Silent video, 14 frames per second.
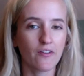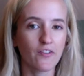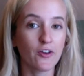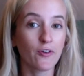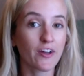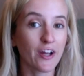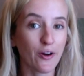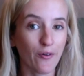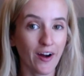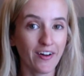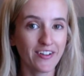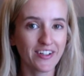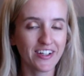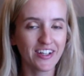don't get
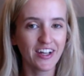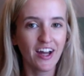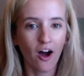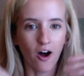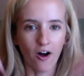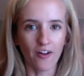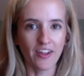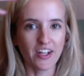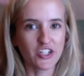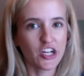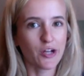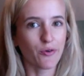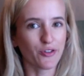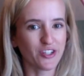grounded, all that
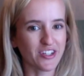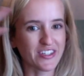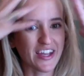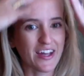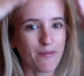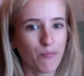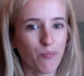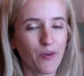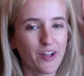chi will just get,